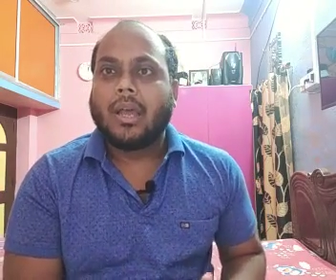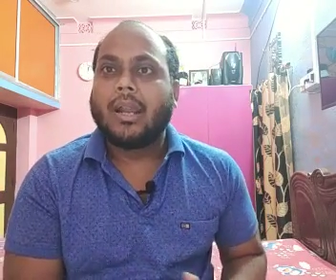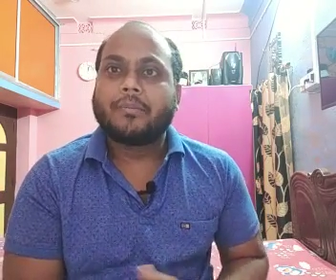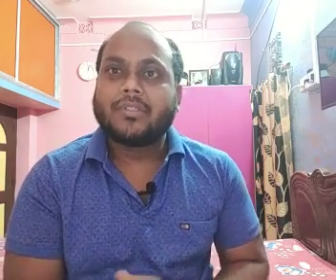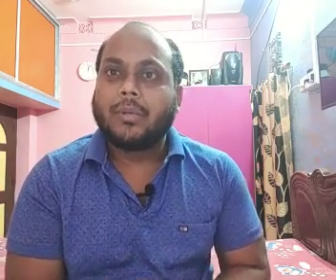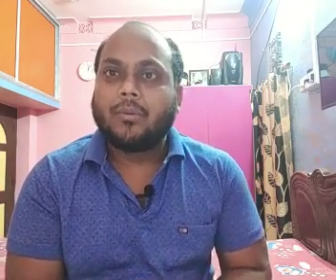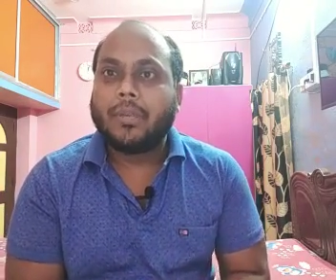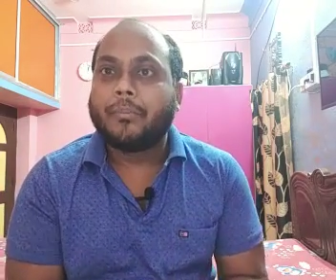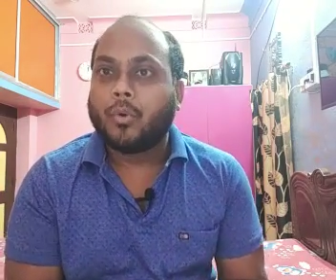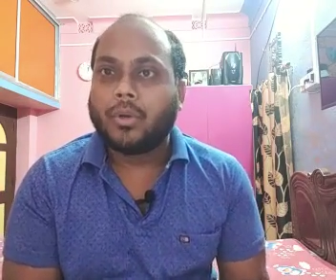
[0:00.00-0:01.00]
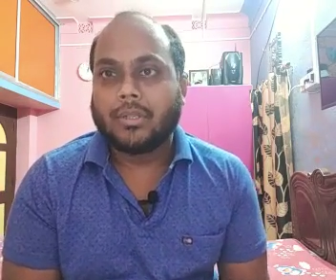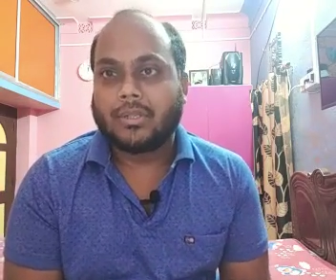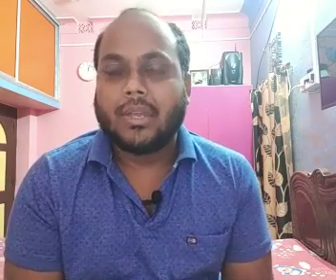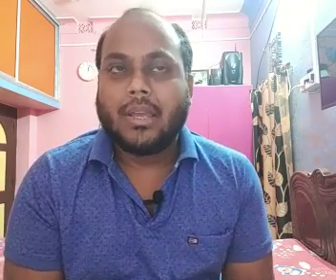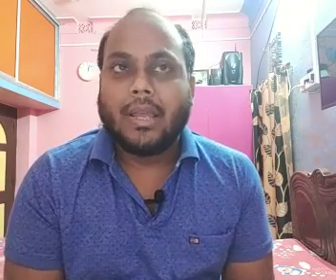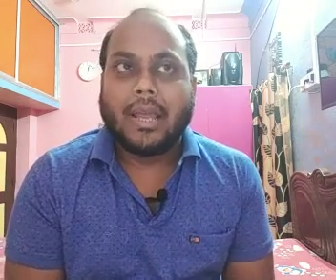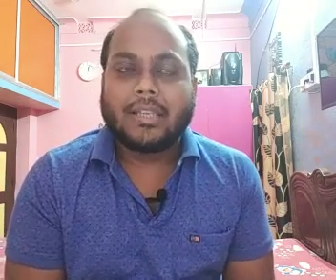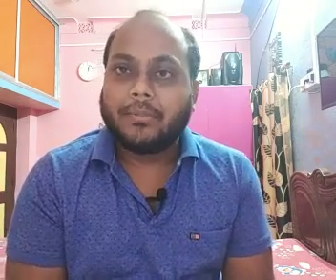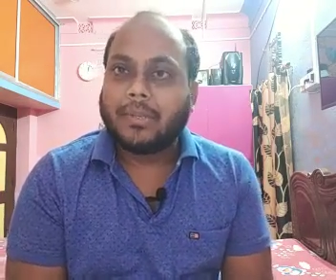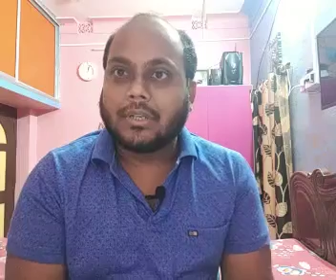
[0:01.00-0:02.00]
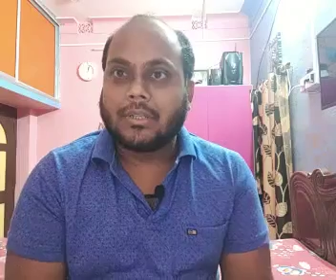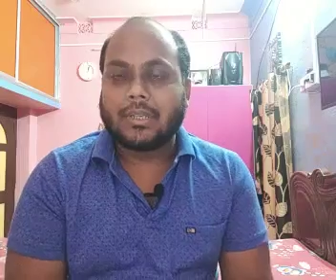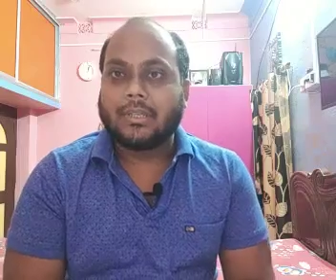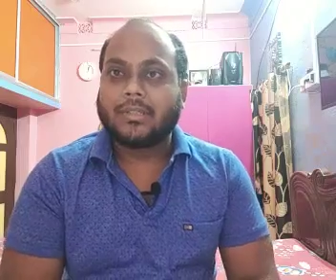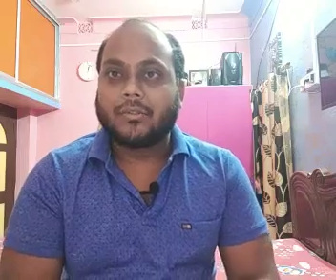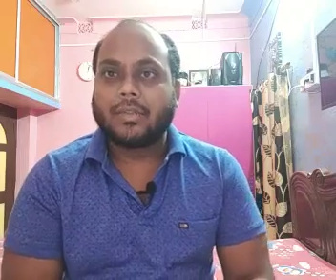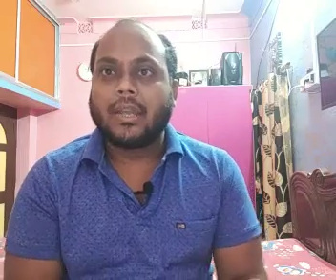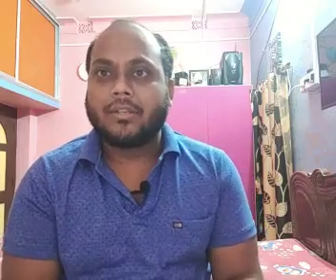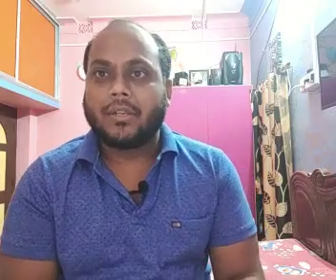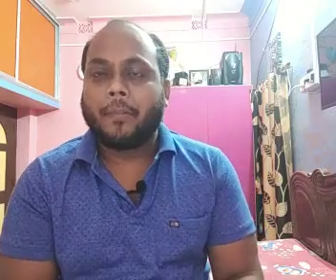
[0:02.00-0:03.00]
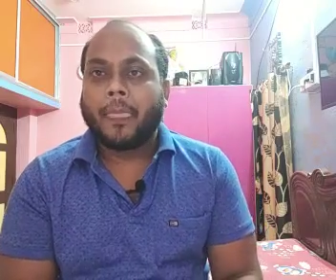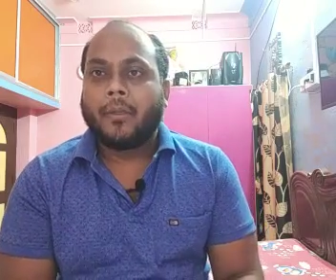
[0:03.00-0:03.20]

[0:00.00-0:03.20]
are absolutely bogus, as because in the society